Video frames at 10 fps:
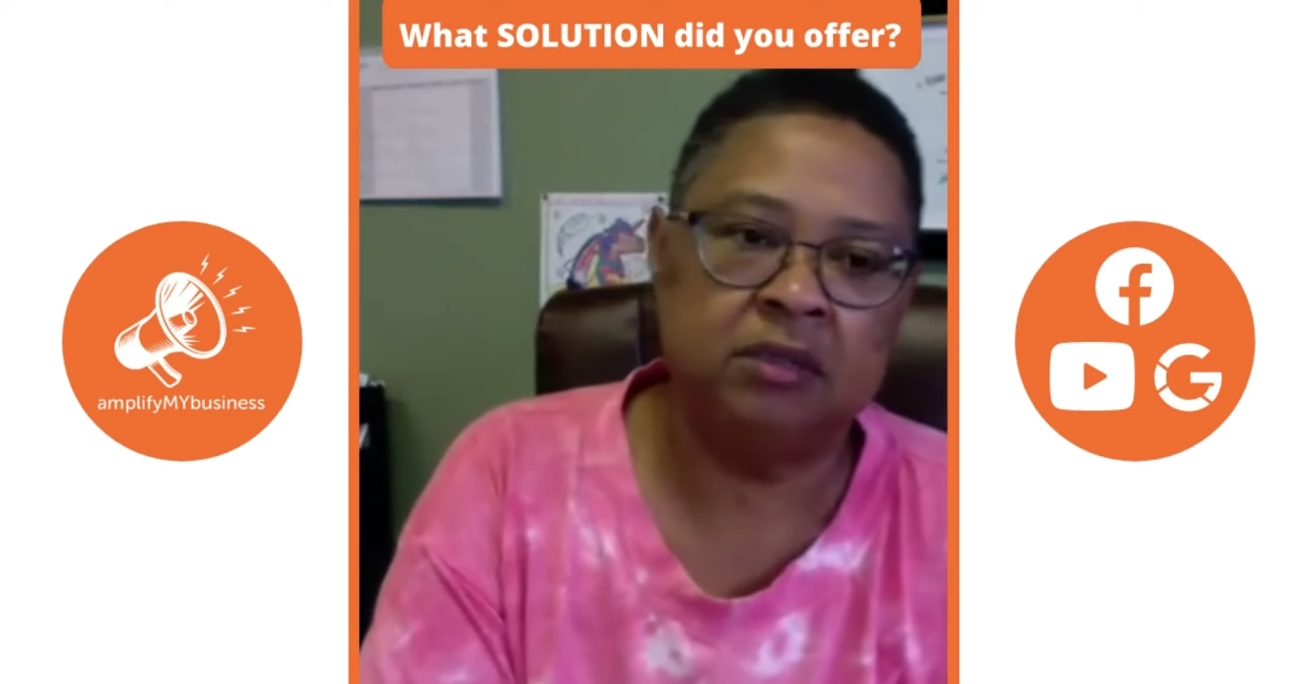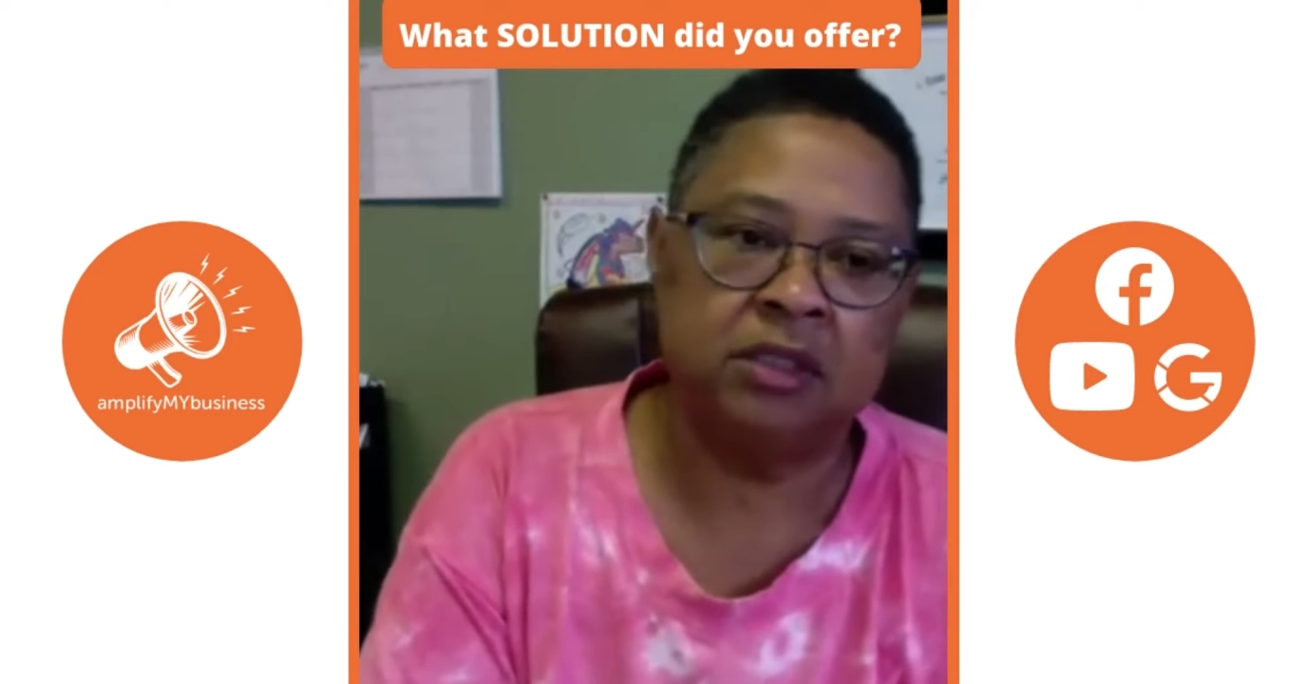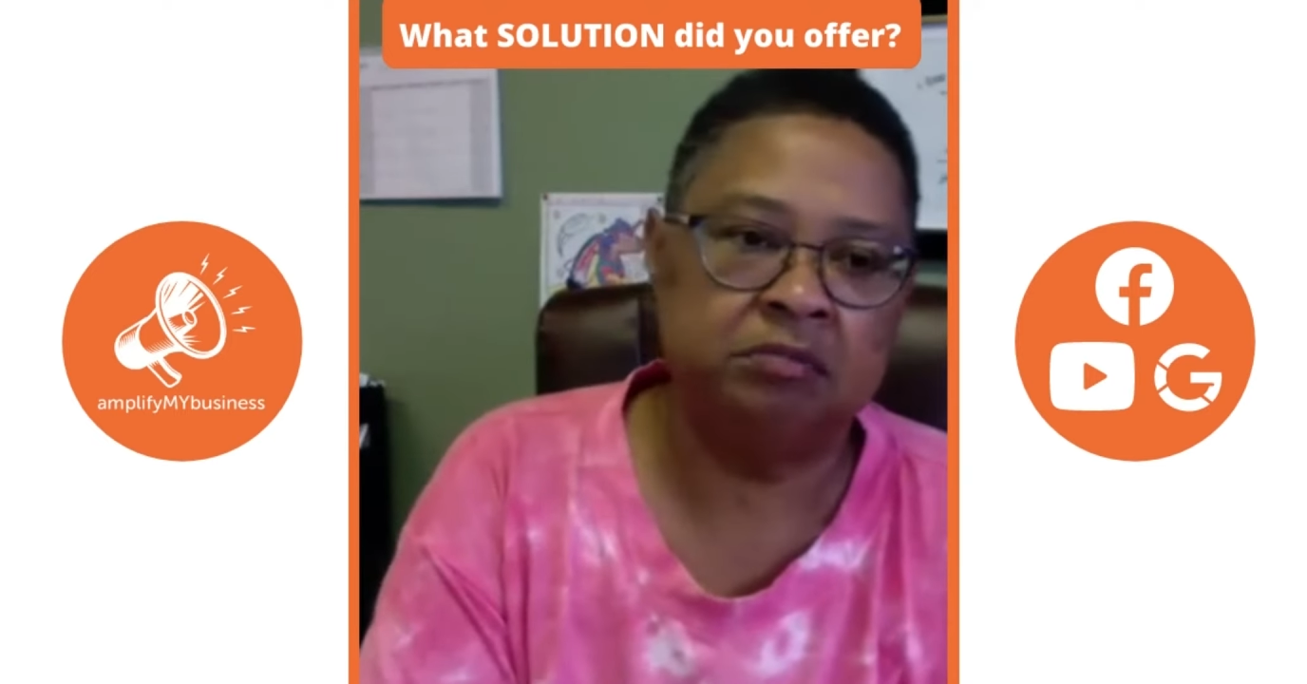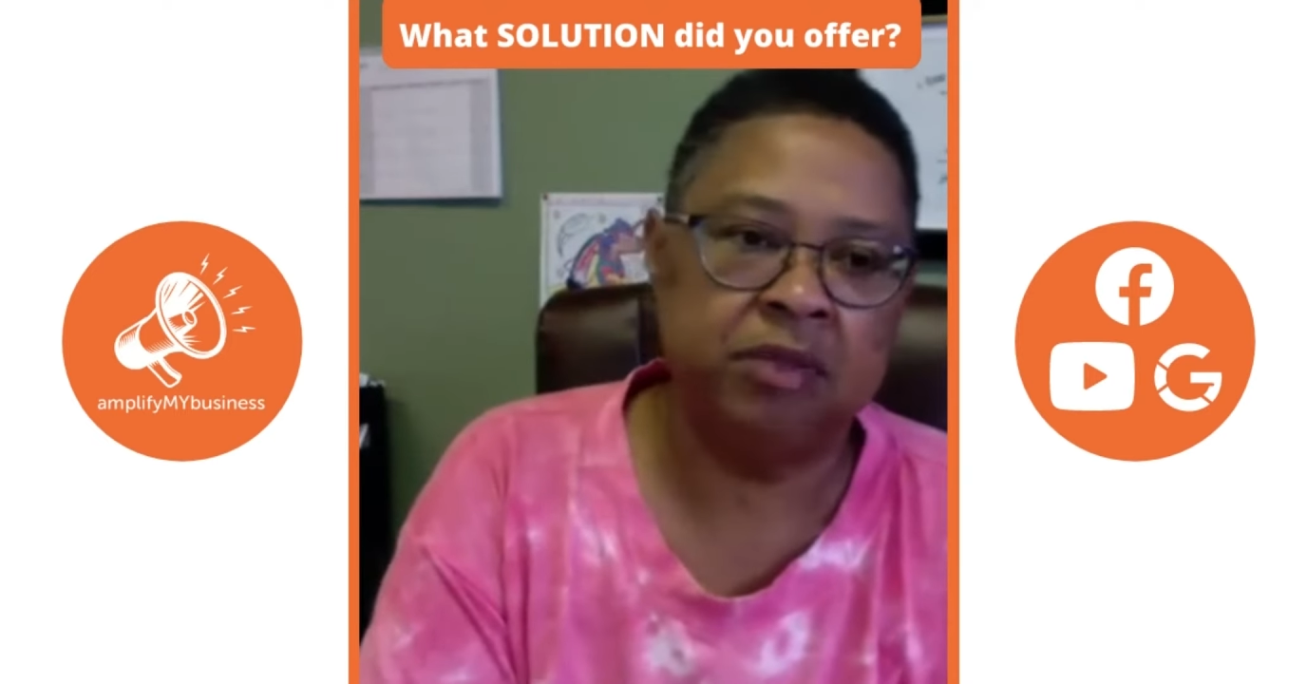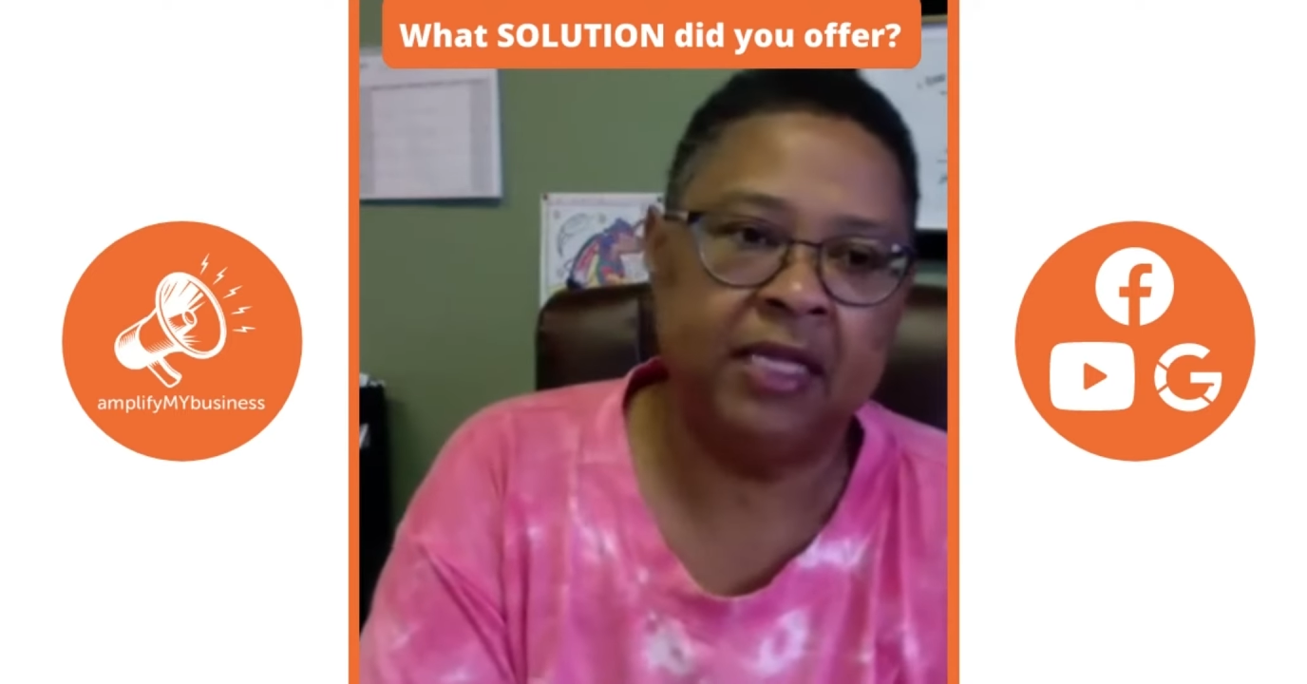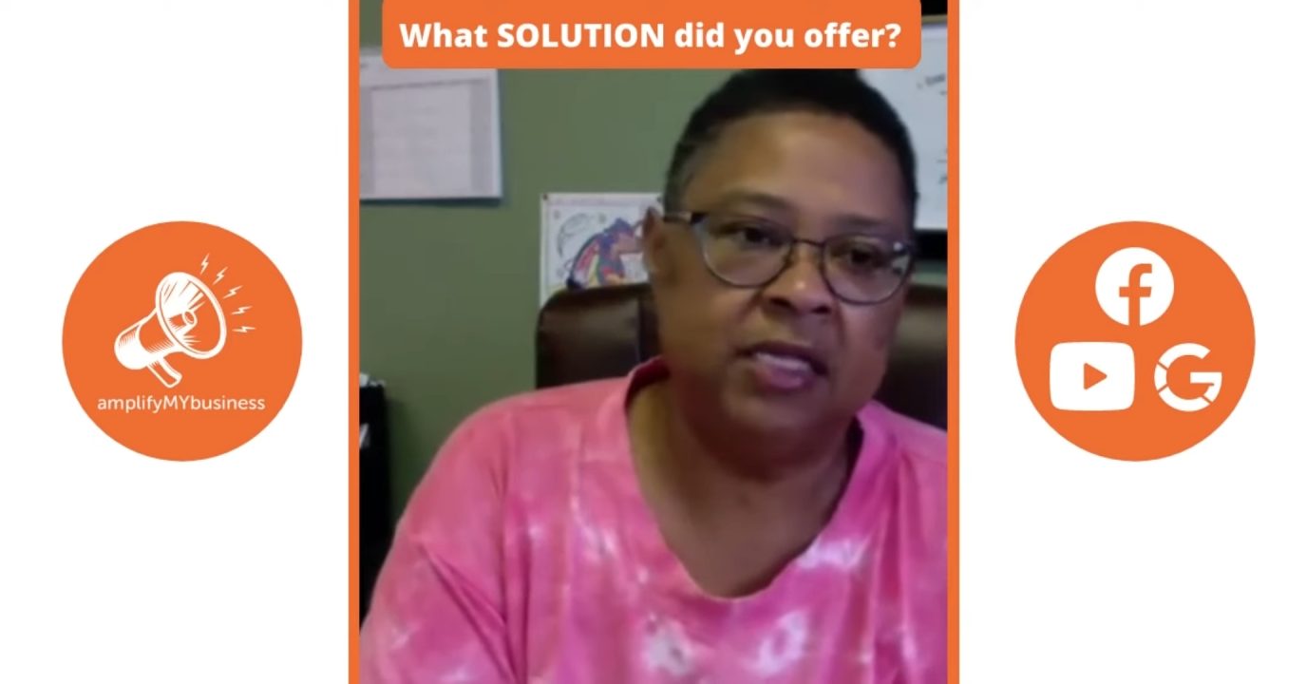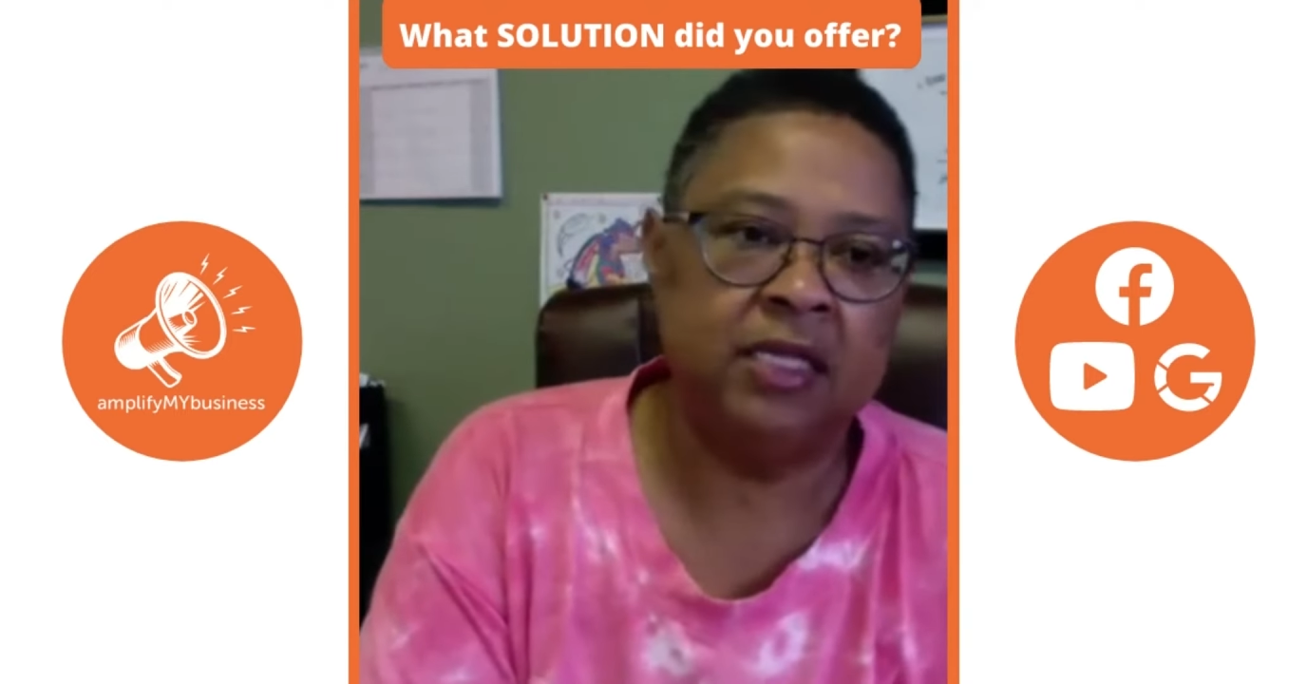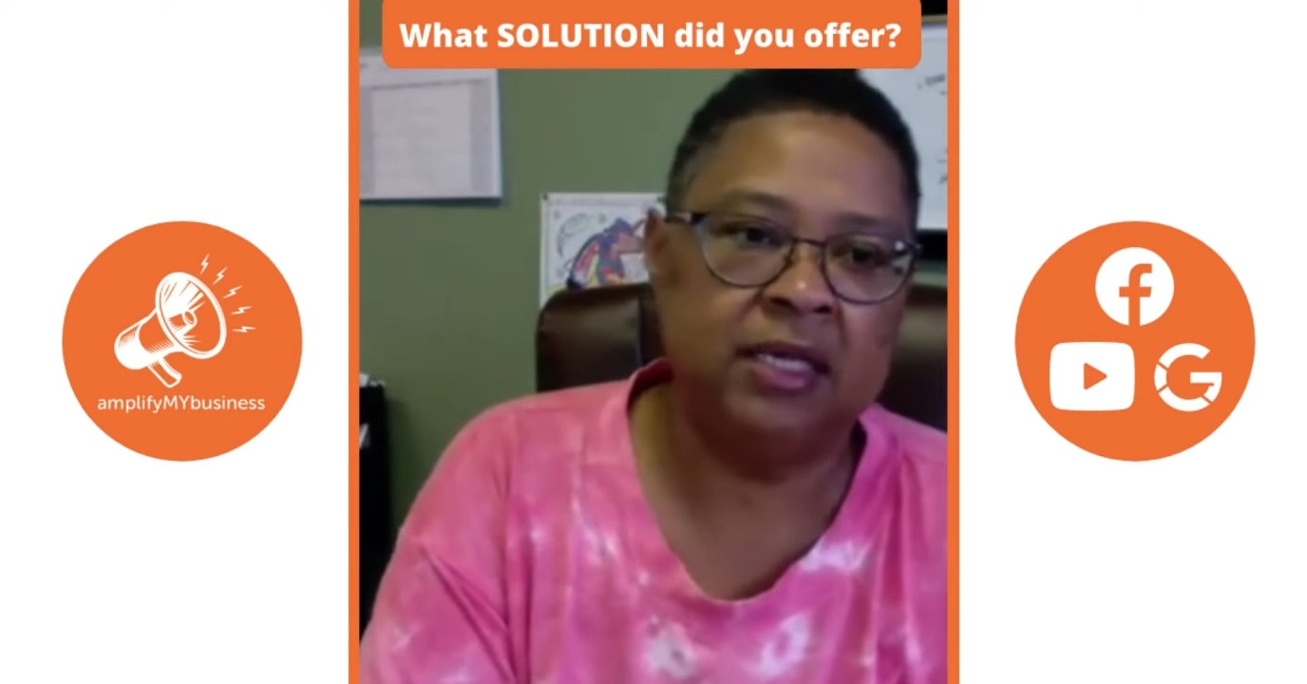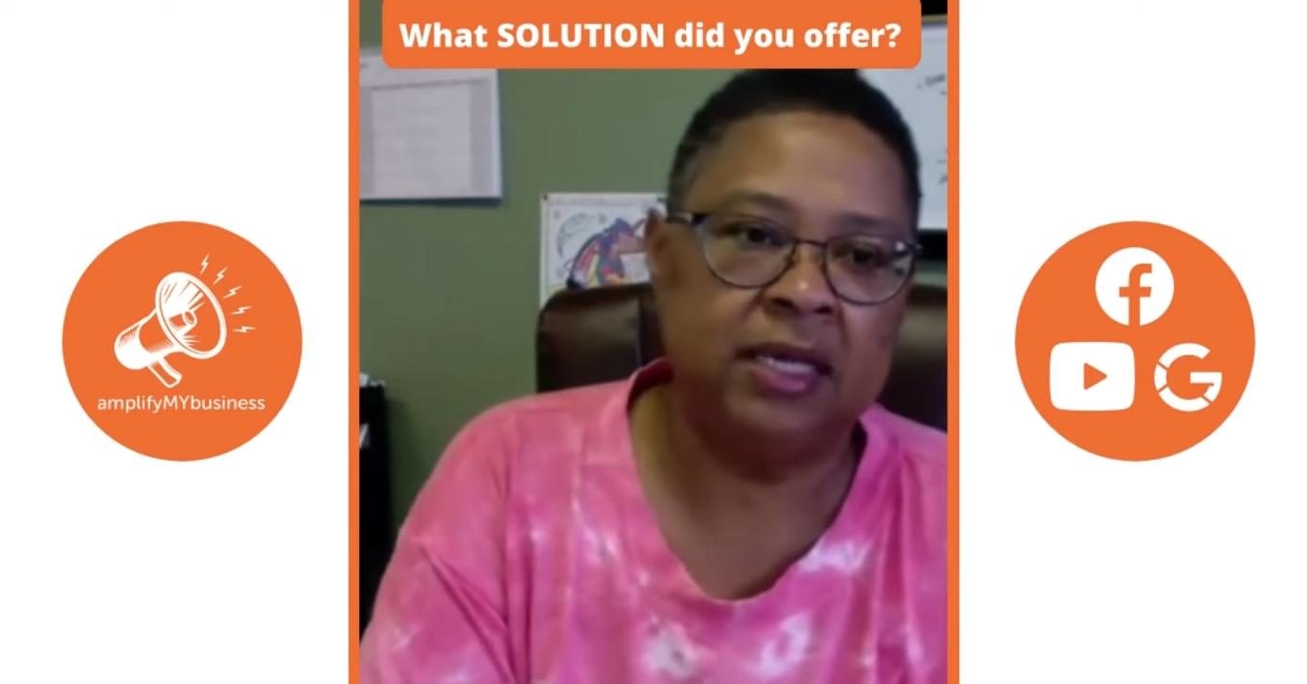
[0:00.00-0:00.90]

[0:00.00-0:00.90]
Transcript: some painting,